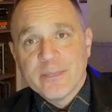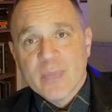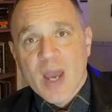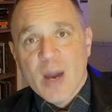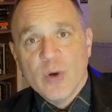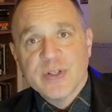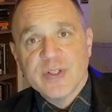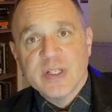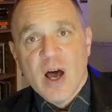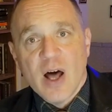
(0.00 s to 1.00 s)
I worked
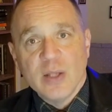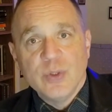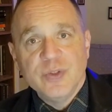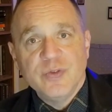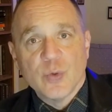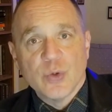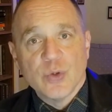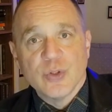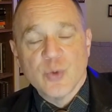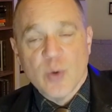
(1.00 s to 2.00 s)
in Hollywood
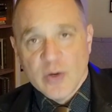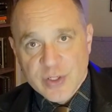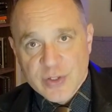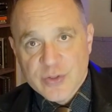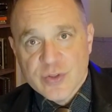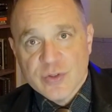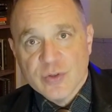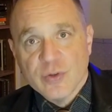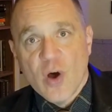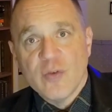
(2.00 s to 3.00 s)
for 12 years,
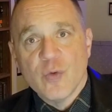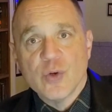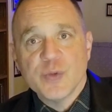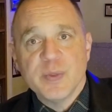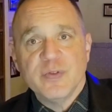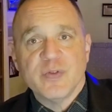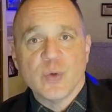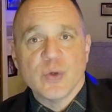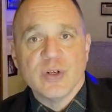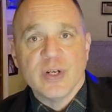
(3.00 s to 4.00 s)
law enforcement
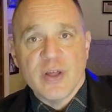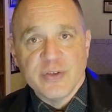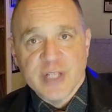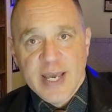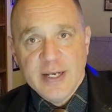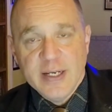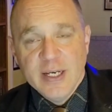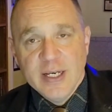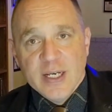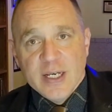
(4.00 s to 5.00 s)
for another 10,
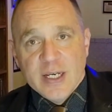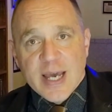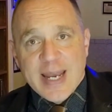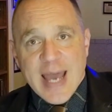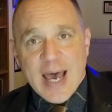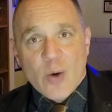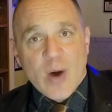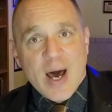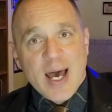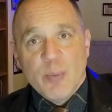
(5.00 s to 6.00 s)
and now
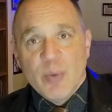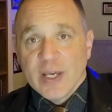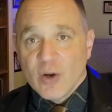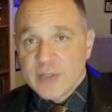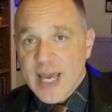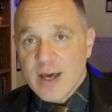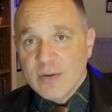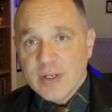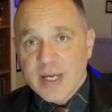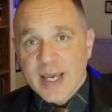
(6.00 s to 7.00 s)
I break it all
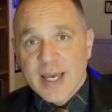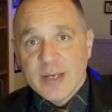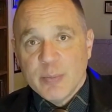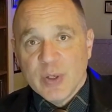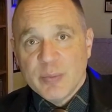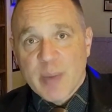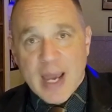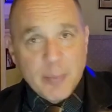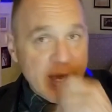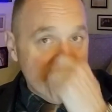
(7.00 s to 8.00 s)
down and build it
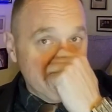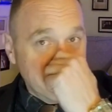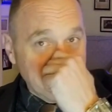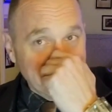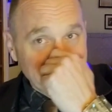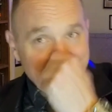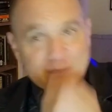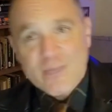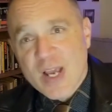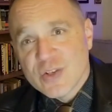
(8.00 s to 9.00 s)
back better.
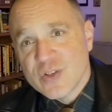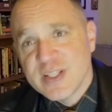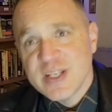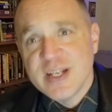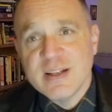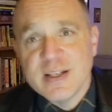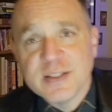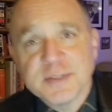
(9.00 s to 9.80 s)
So let's get into this.